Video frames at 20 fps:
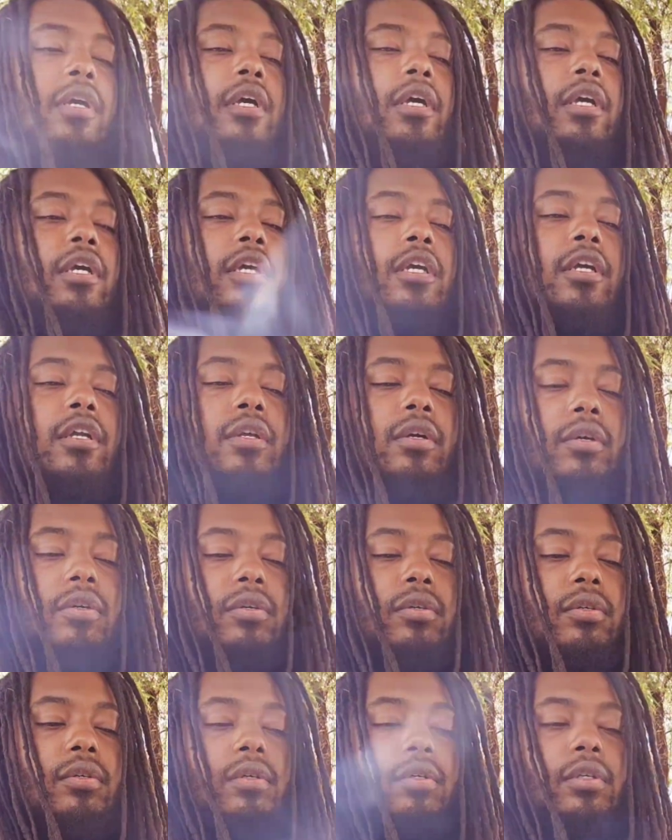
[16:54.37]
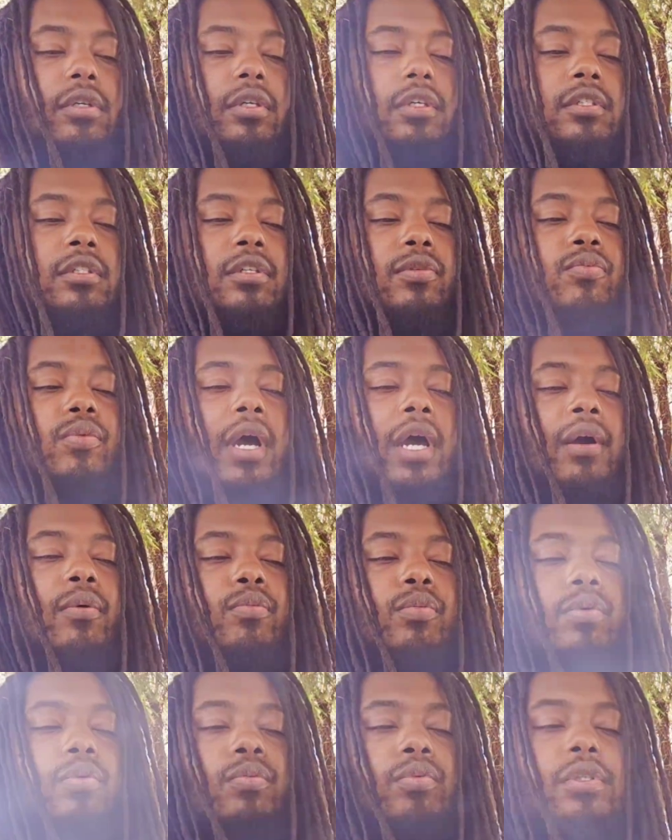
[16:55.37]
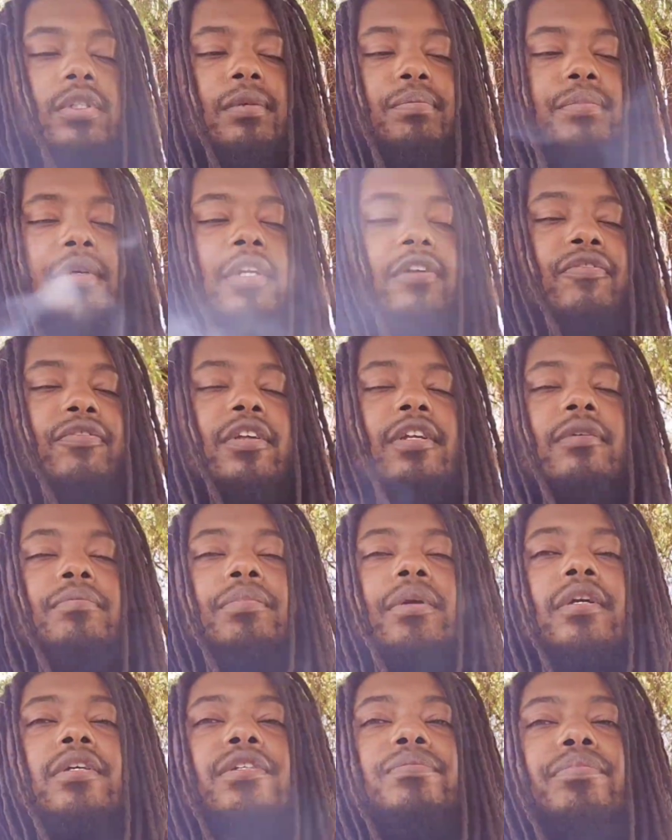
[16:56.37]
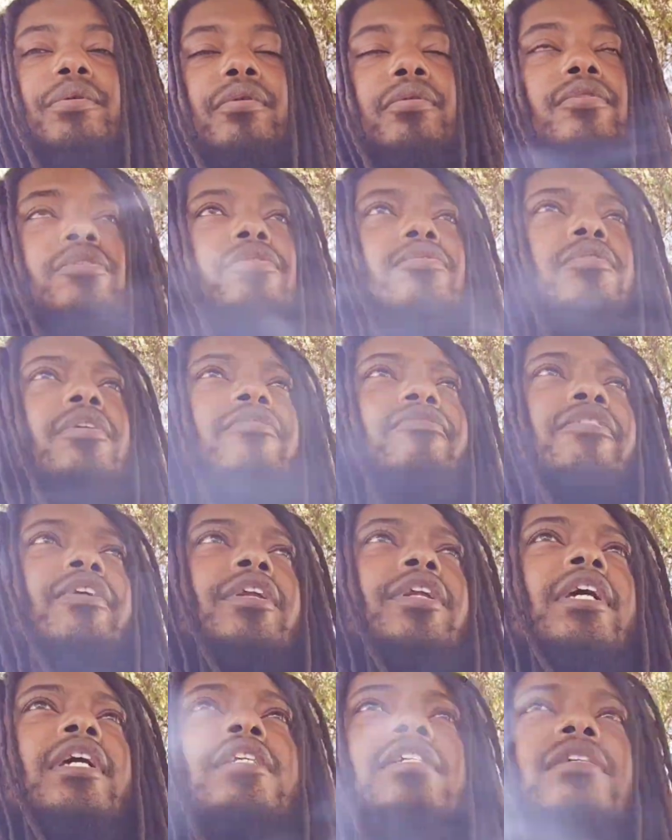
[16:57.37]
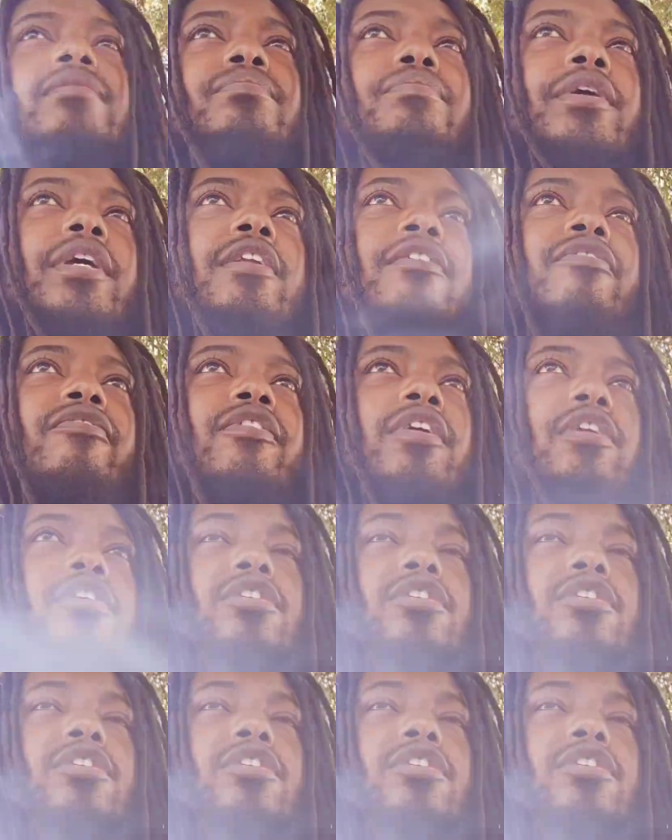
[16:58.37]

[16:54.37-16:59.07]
you know. So what's the benefit of being spiritual if it doesn't benefit